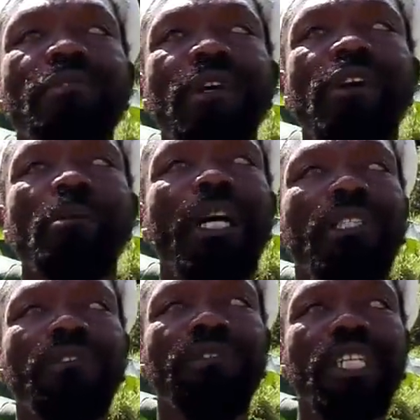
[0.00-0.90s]
fair amount
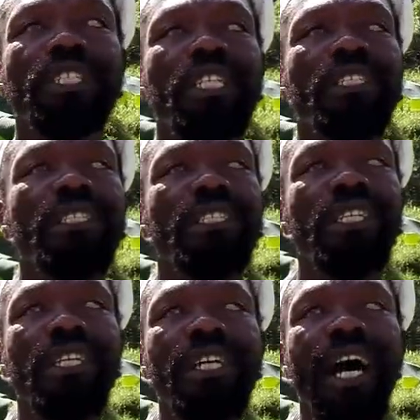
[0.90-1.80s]
of vision,
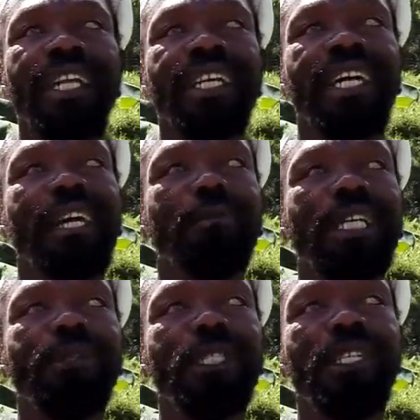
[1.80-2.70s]
And he came
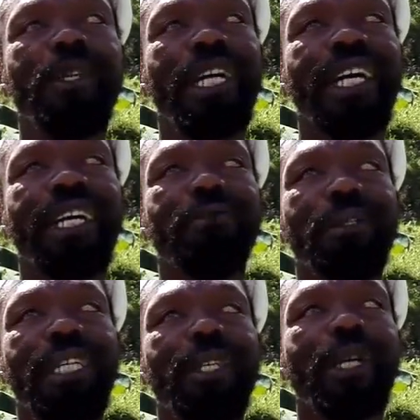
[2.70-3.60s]
and was looking at
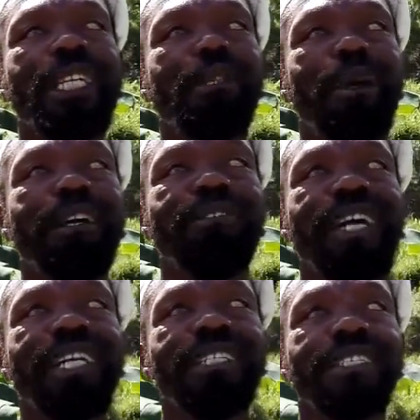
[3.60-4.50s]
me, looking in my
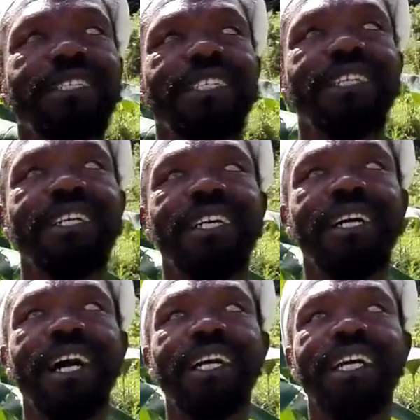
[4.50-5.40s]
face. And
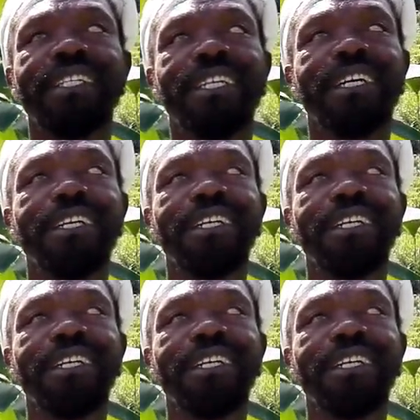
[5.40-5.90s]
I said,